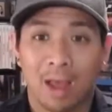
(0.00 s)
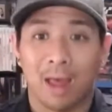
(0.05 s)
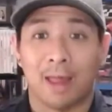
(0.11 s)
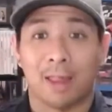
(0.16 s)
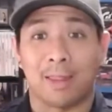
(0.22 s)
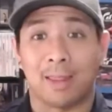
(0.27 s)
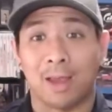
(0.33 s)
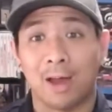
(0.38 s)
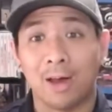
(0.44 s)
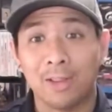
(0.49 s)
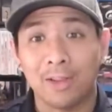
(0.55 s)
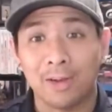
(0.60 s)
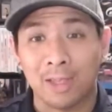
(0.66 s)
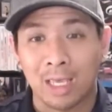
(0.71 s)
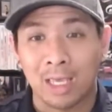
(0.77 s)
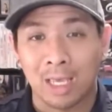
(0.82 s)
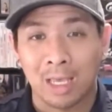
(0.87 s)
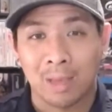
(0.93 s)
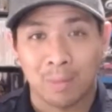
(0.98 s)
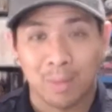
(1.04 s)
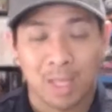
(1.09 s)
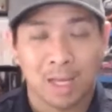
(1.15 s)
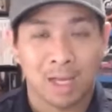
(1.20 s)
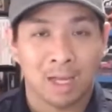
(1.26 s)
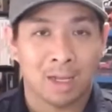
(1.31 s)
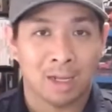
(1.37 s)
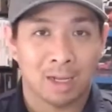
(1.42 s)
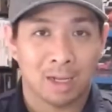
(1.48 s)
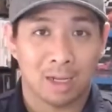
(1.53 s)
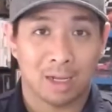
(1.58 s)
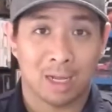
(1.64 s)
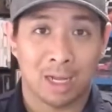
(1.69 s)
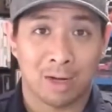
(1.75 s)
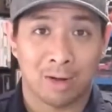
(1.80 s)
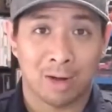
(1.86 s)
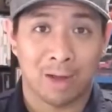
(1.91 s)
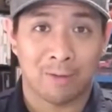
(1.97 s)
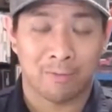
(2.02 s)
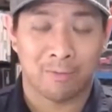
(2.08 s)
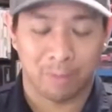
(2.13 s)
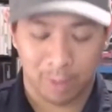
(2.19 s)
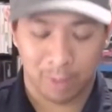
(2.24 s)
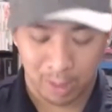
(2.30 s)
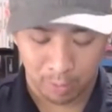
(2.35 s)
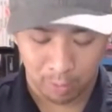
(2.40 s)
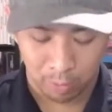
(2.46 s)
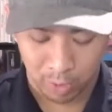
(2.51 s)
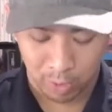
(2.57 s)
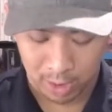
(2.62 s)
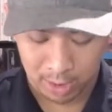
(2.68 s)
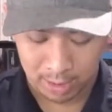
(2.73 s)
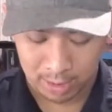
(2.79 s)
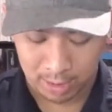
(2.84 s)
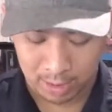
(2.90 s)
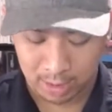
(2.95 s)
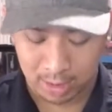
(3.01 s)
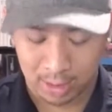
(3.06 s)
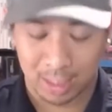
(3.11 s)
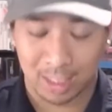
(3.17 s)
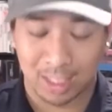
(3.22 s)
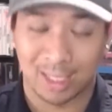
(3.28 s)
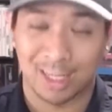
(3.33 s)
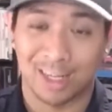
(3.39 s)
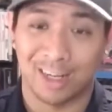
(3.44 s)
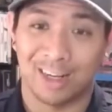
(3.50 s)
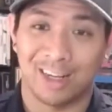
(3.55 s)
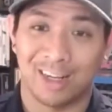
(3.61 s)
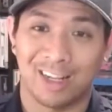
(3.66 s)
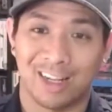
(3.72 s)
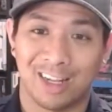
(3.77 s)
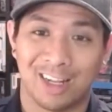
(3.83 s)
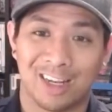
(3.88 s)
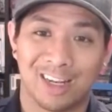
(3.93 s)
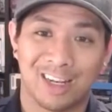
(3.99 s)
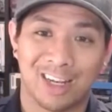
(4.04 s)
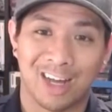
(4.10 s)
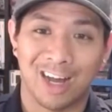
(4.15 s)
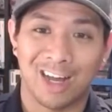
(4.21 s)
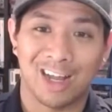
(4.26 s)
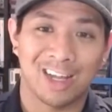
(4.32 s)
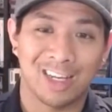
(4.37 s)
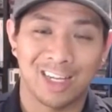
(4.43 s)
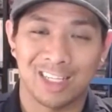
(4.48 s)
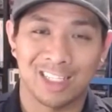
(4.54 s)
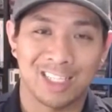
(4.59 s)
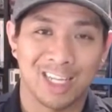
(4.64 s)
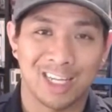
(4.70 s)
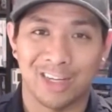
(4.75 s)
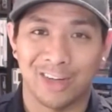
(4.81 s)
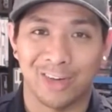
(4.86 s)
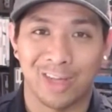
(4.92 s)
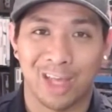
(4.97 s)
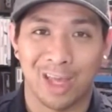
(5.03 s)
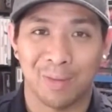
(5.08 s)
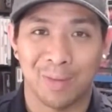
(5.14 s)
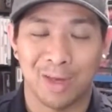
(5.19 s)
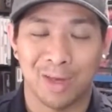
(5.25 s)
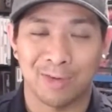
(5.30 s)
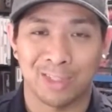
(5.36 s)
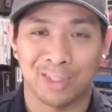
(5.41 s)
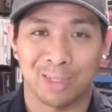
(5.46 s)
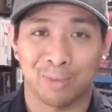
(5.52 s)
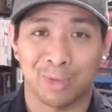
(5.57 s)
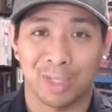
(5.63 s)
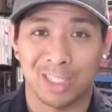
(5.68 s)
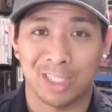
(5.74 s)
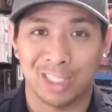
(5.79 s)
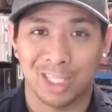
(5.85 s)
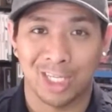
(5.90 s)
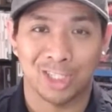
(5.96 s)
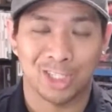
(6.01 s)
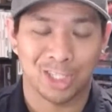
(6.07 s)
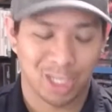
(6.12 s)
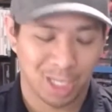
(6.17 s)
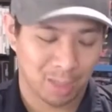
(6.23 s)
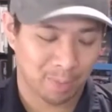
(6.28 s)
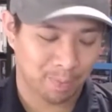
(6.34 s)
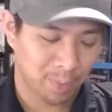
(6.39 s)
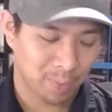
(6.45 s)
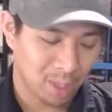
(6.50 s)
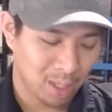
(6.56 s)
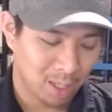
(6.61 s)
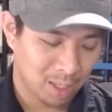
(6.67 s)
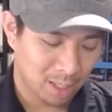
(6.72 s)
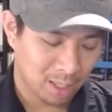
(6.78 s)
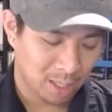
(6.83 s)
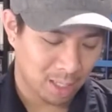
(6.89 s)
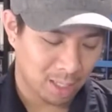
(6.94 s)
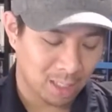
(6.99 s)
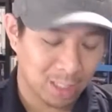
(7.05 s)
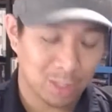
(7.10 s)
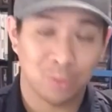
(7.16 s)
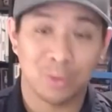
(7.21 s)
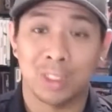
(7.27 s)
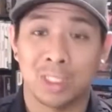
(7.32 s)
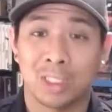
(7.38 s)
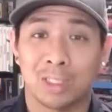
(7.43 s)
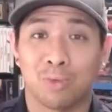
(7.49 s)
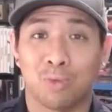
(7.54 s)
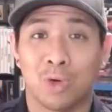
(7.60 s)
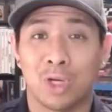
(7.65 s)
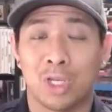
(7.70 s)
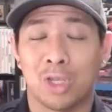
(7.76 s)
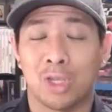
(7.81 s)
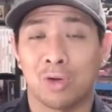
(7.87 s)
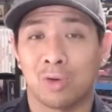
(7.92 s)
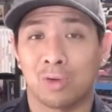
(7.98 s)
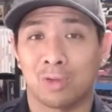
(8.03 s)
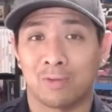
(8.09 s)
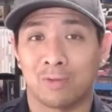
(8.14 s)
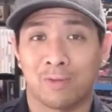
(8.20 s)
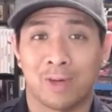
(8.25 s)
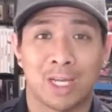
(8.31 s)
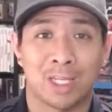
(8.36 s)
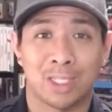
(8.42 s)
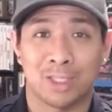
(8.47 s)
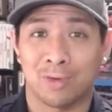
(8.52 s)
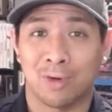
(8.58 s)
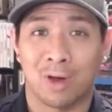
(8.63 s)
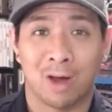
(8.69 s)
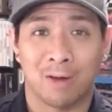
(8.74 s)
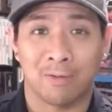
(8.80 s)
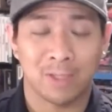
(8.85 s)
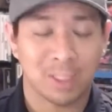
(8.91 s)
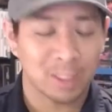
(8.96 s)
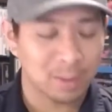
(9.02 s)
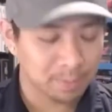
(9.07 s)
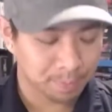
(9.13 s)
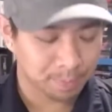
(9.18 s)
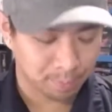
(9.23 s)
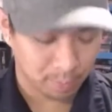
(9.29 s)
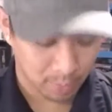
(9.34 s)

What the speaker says: The other game that I grabbed from him was not a Nintendo game, it was a PlayStation game, and this was one you don't find too often.